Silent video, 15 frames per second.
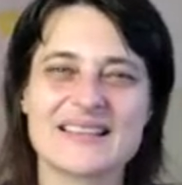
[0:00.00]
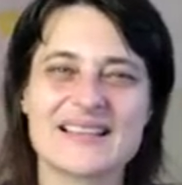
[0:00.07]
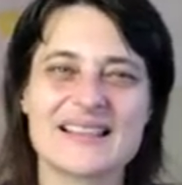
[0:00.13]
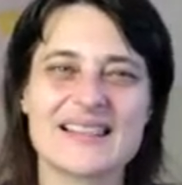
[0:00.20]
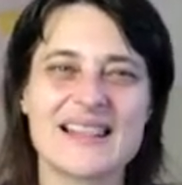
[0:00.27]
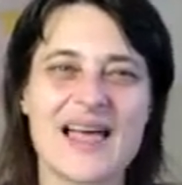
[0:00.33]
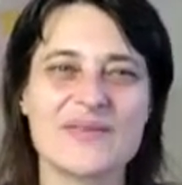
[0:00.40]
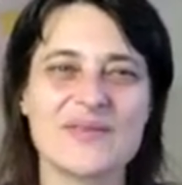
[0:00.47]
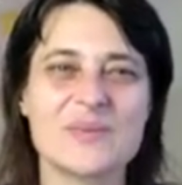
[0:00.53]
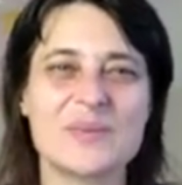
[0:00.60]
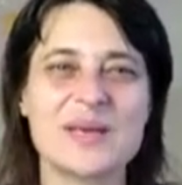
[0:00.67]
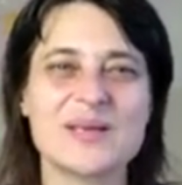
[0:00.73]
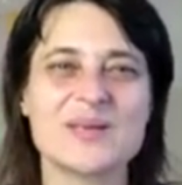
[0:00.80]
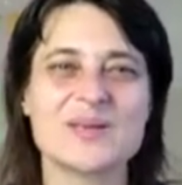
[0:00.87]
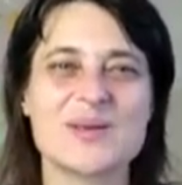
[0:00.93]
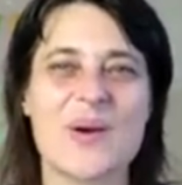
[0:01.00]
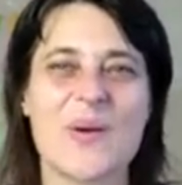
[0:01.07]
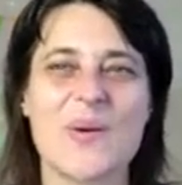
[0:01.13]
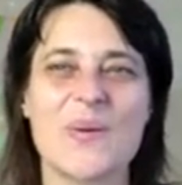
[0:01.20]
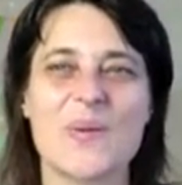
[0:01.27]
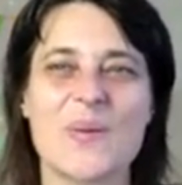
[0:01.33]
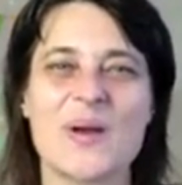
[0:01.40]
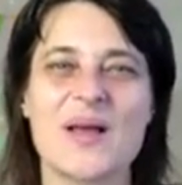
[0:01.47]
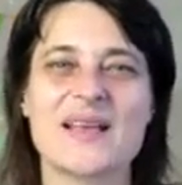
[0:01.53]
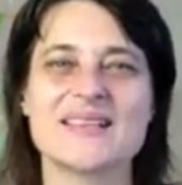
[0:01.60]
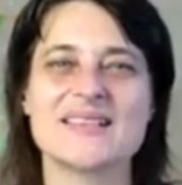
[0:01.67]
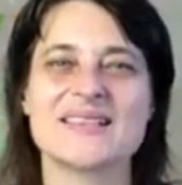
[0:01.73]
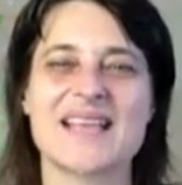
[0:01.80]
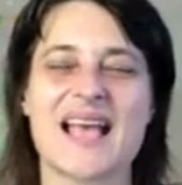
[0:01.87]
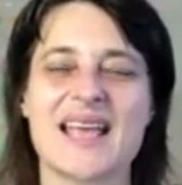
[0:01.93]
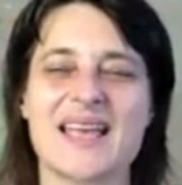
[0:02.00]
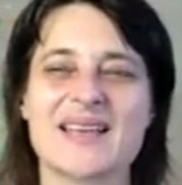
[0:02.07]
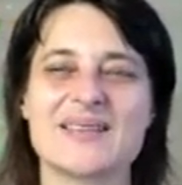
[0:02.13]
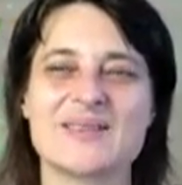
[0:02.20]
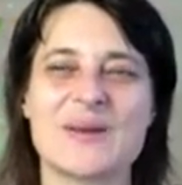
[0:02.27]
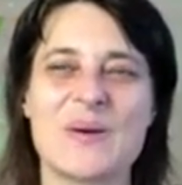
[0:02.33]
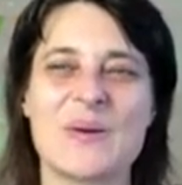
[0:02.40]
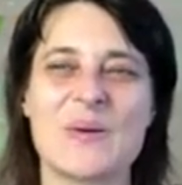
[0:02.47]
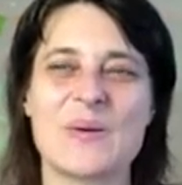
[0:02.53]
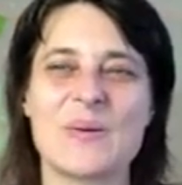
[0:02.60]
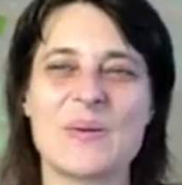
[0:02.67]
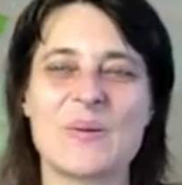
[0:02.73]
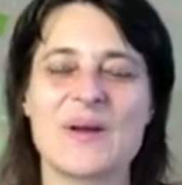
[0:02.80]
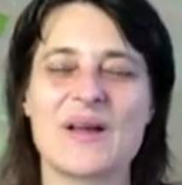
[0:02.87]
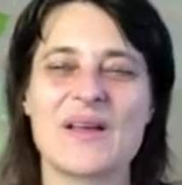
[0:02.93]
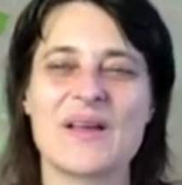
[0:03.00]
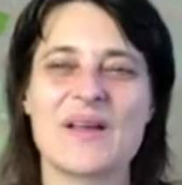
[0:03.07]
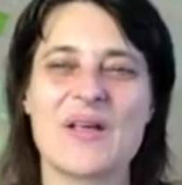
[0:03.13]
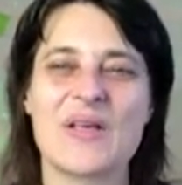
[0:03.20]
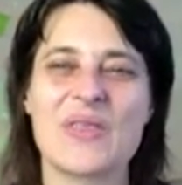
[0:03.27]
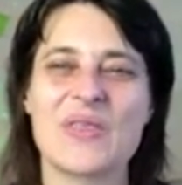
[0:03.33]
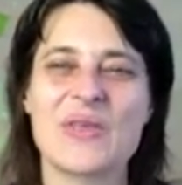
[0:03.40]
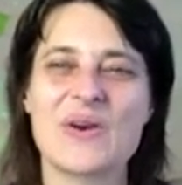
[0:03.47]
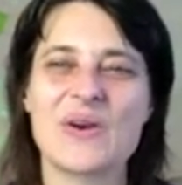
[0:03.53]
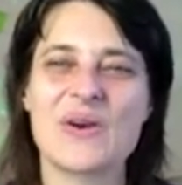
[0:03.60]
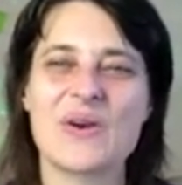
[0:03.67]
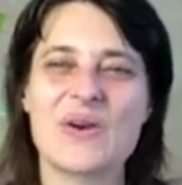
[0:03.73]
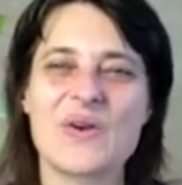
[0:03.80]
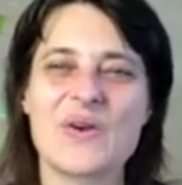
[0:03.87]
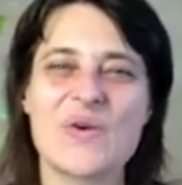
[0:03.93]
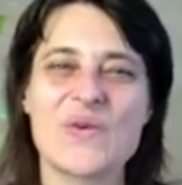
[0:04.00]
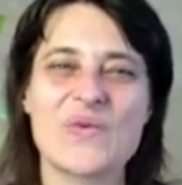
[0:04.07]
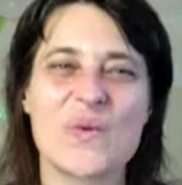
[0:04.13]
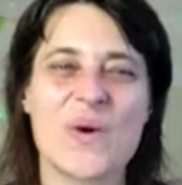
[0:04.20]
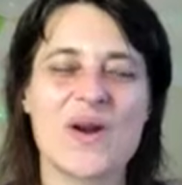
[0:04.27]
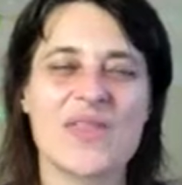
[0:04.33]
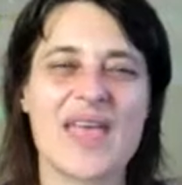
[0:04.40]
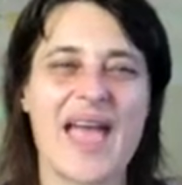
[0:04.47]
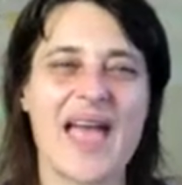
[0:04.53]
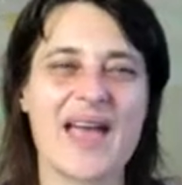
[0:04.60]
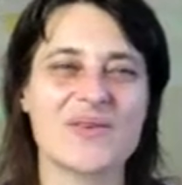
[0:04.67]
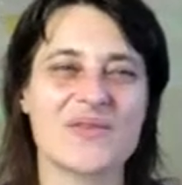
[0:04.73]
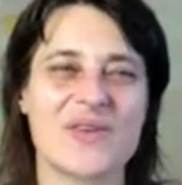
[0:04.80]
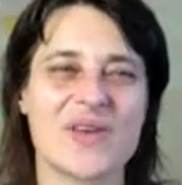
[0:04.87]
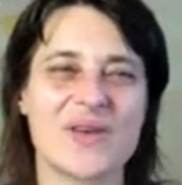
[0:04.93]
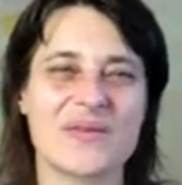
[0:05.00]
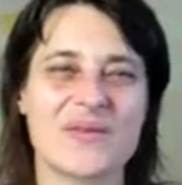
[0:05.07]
left big toe, second toe, third, fourth, and fifth.